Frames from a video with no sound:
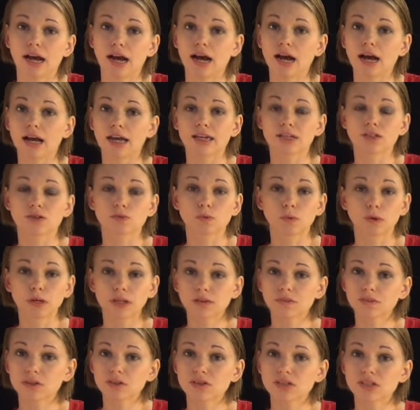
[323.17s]
It's
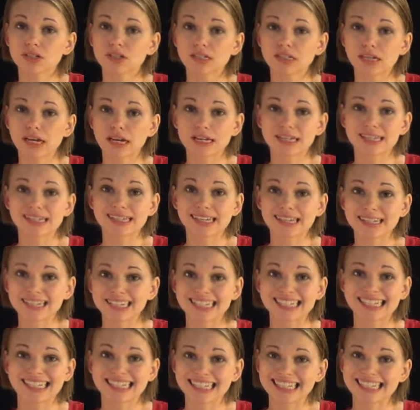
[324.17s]
one of those designs that
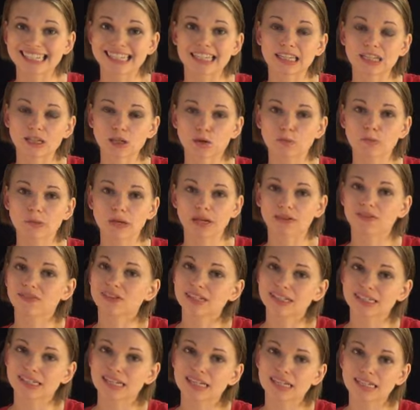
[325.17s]
just needs a little bit of
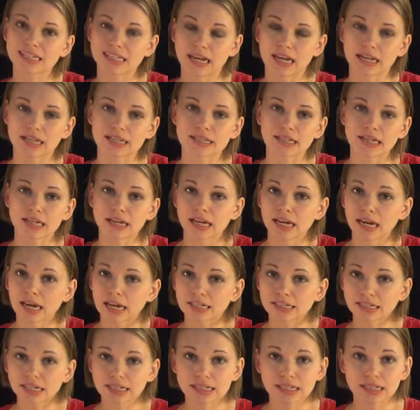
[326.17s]
assistance.
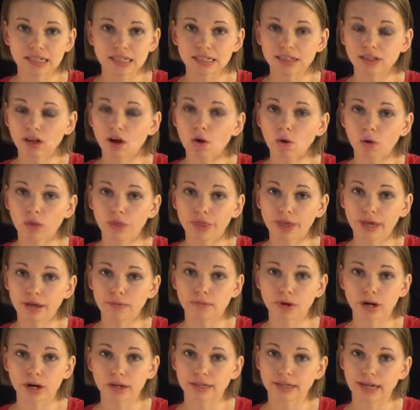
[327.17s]
It doesn't need the whole
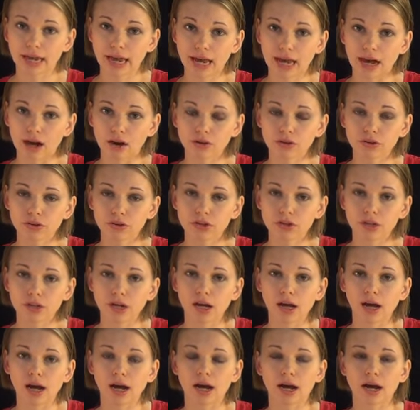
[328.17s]
thing marked out,
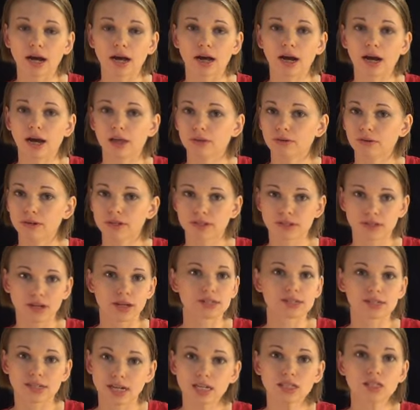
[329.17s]
otherwise
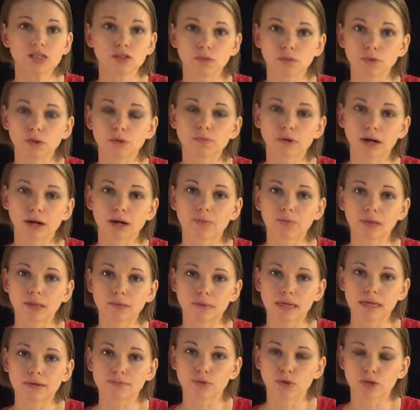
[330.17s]
a stencil would
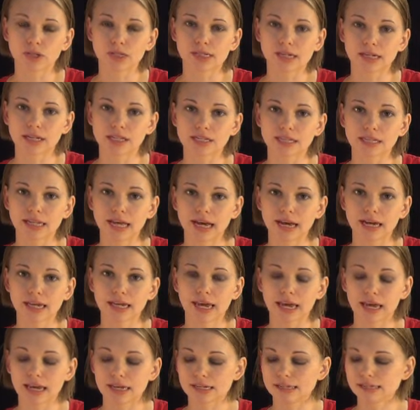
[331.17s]
probably make more sense in that
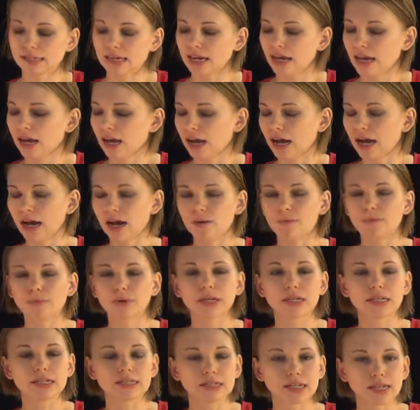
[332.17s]
case,
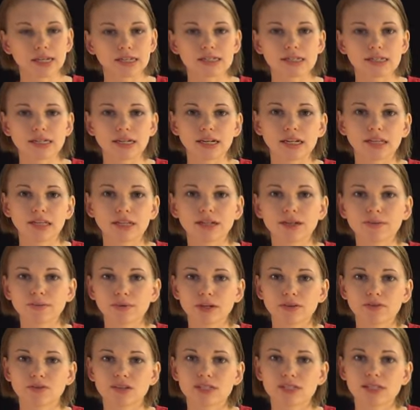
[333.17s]
but it does need a little
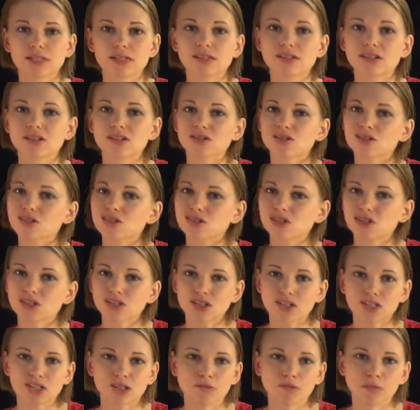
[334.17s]
bit of assistance
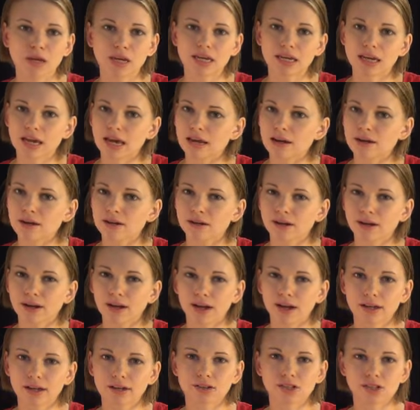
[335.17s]
just to make it
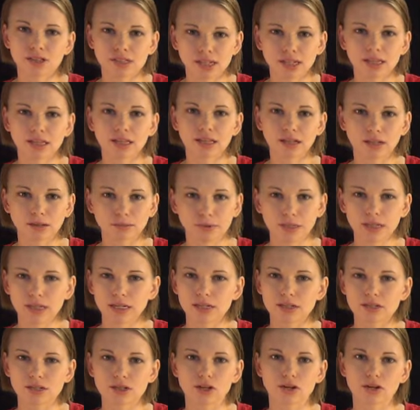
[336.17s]
just a little bit
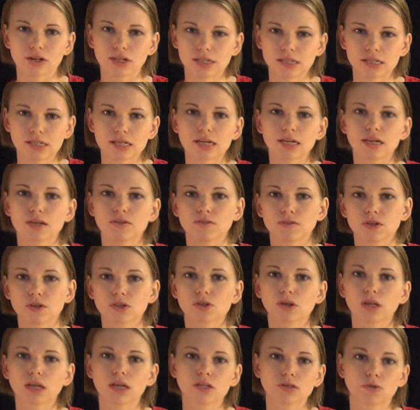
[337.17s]
easier to see and
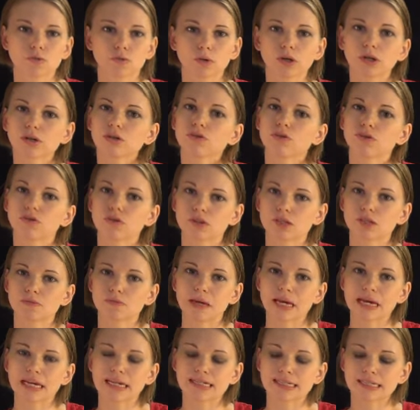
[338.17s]
visualize and work through the
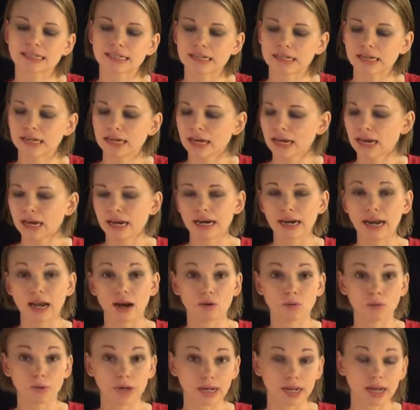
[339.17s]
space.
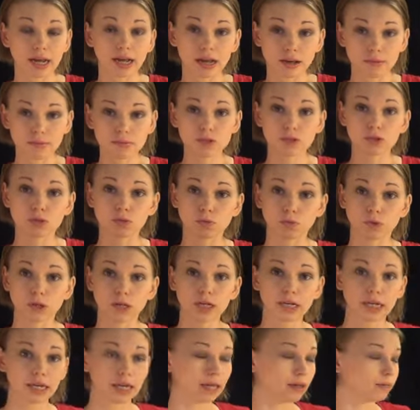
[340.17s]
Now, when it comes to
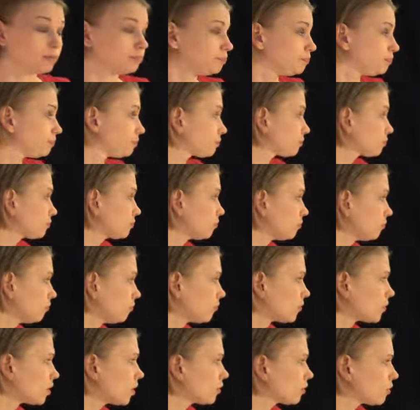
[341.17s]
working
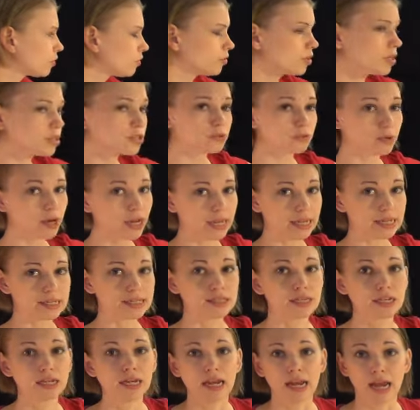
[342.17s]
through these
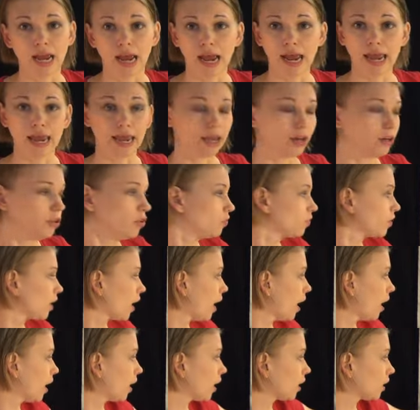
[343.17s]
rays, and you've
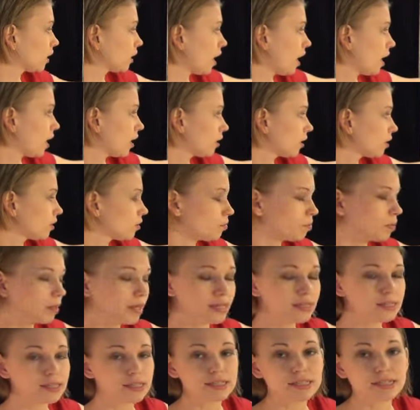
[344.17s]
got a lot of little
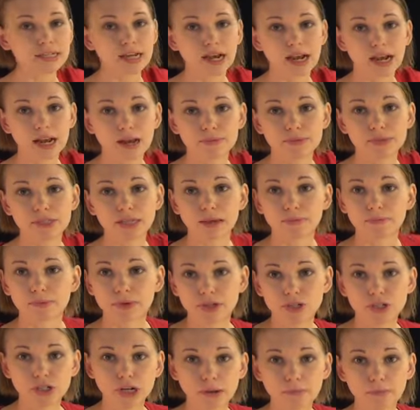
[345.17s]
places to hop, skip,
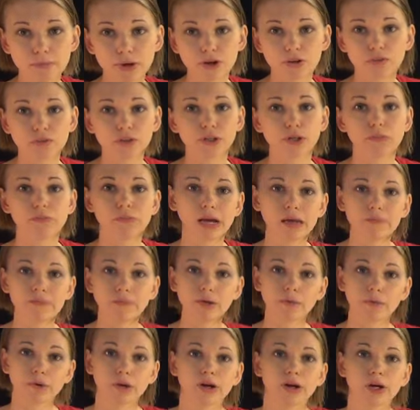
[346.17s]
and jump over, you might
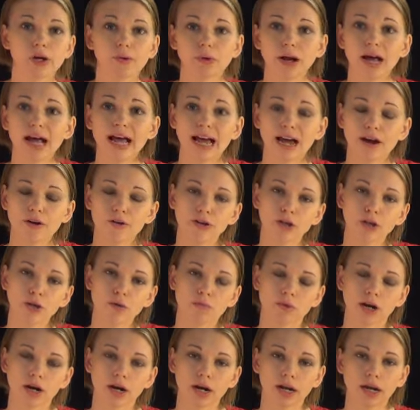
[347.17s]
be wondering, well, how do you
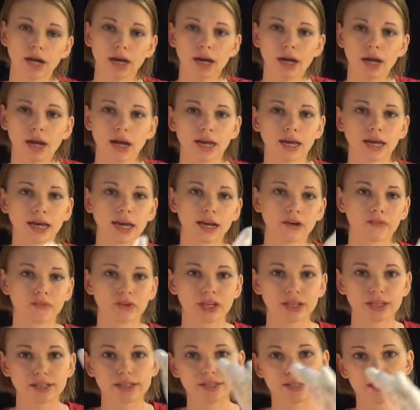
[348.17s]
mark kind of a
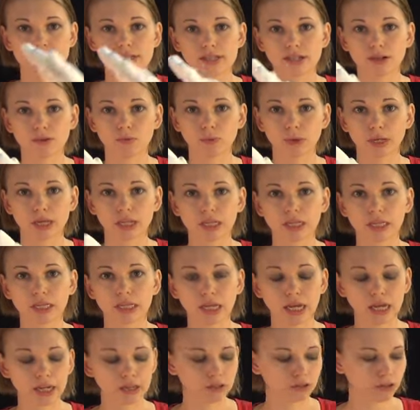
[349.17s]
consistent wiggly
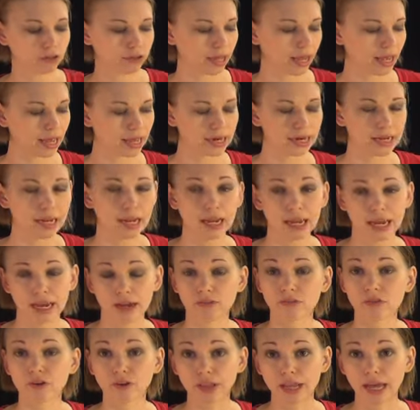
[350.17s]
line through that?
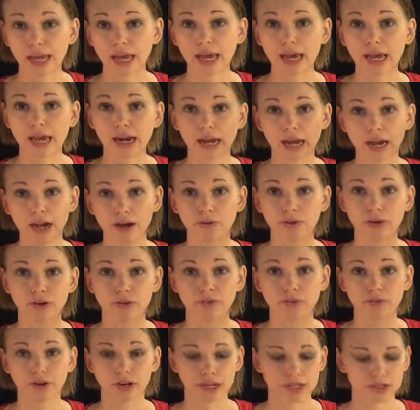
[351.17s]
And for that, I would
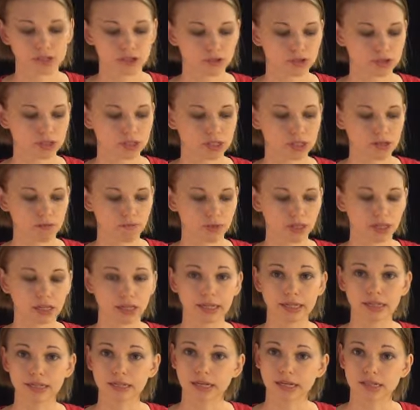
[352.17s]
advise using something
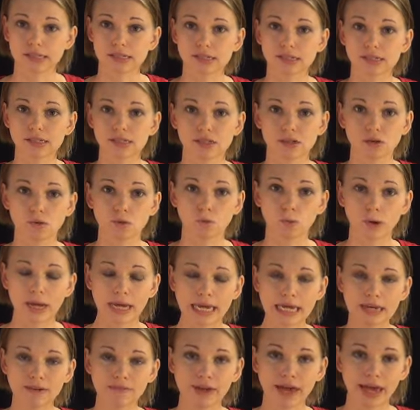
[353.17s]
like this. This is the
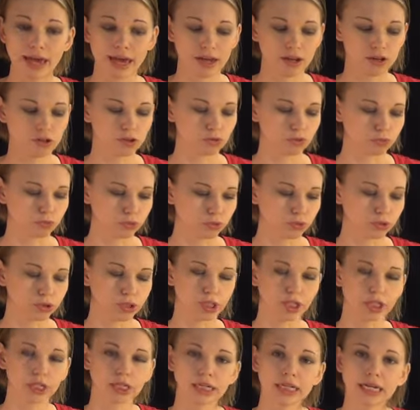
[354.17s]
Wave Edge
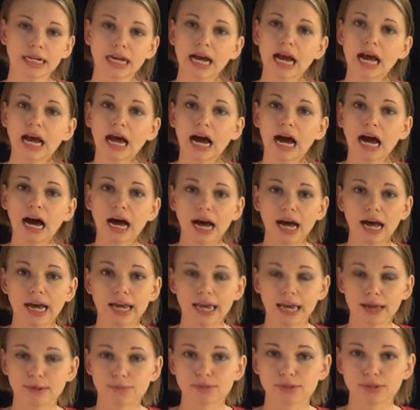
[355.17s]
Ruler.
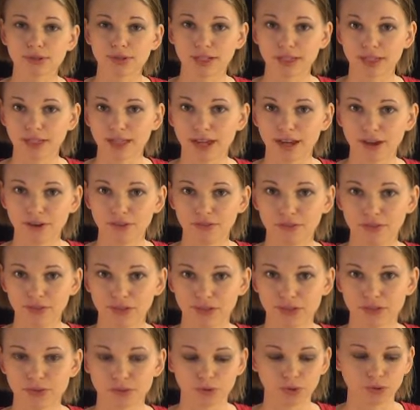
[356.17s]
I absolutely love
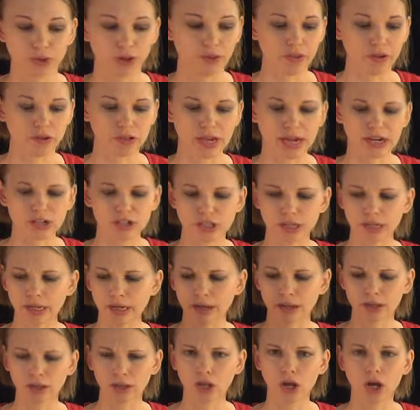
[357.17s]
this ruler, and there's
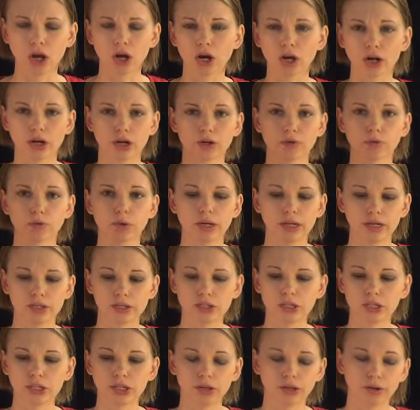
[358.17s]
actually a longer one
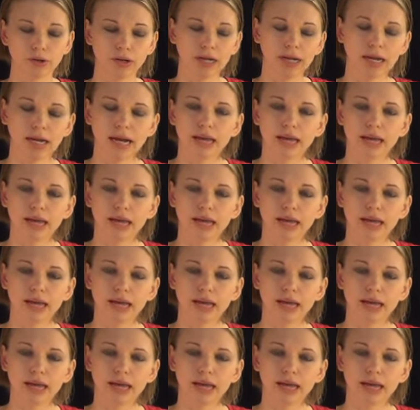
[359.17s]
too.